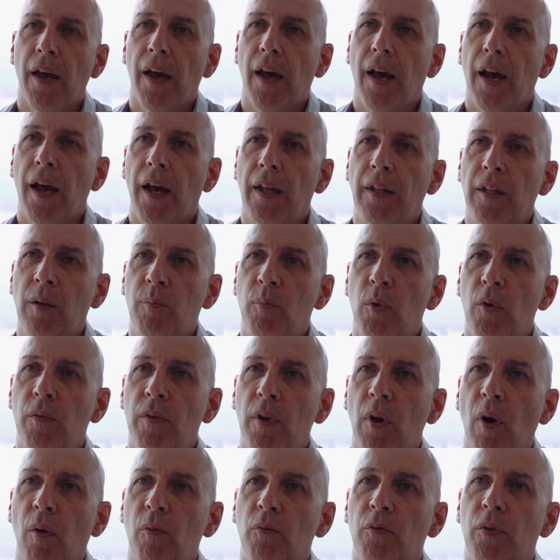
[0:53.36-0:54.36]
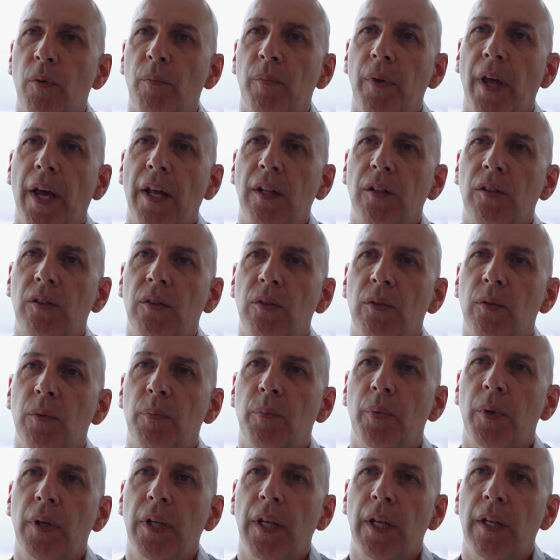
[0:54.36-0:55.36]
And then moving on from that to
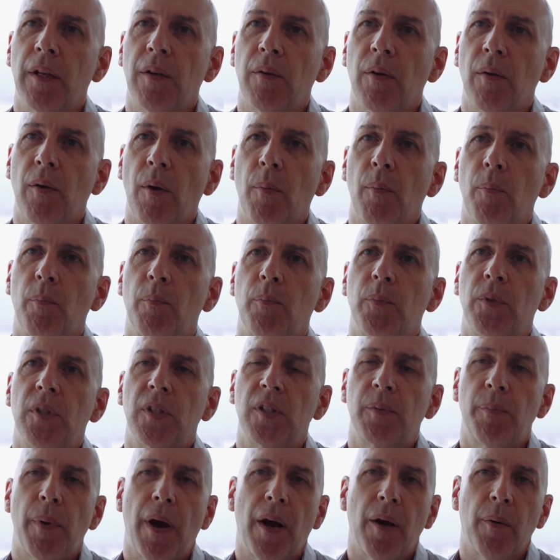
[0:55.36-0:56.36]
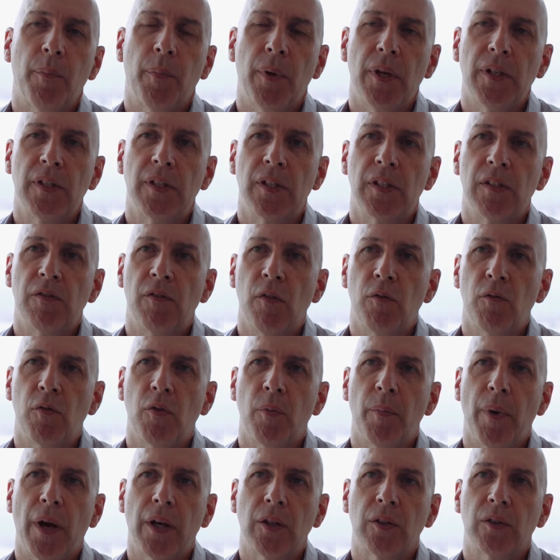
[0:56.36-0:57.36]
bring in disparate pieces of
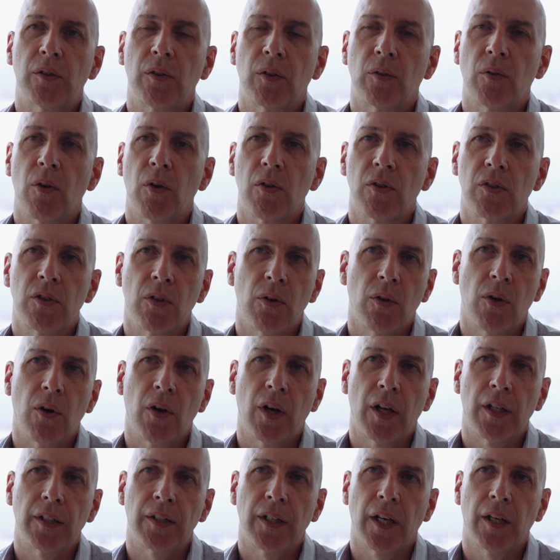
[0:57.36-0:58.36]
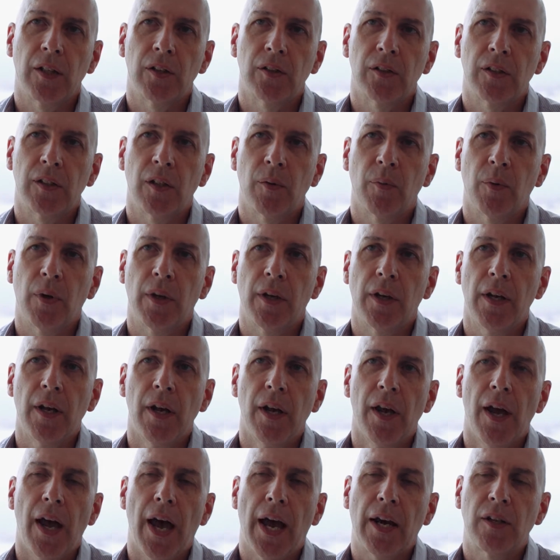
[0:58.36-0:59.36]
information across the organisation that were
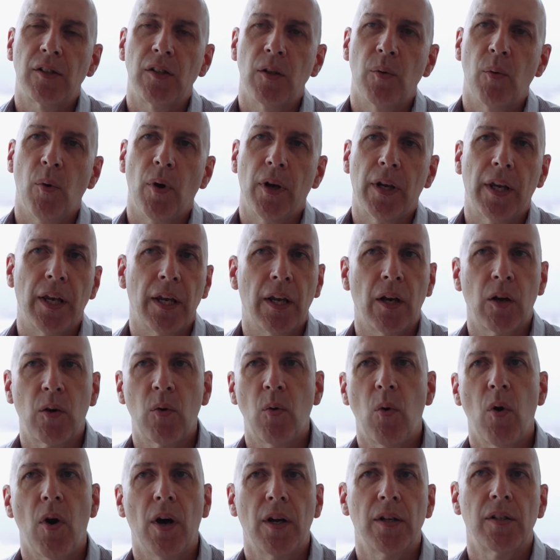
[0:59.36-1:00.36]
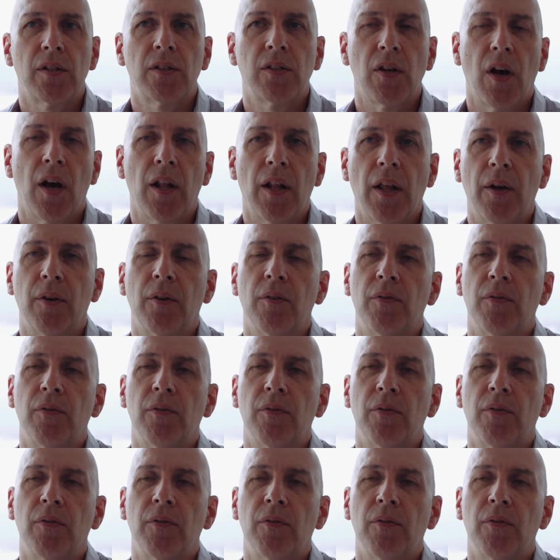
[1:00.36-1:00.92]
actually working in a quite siloed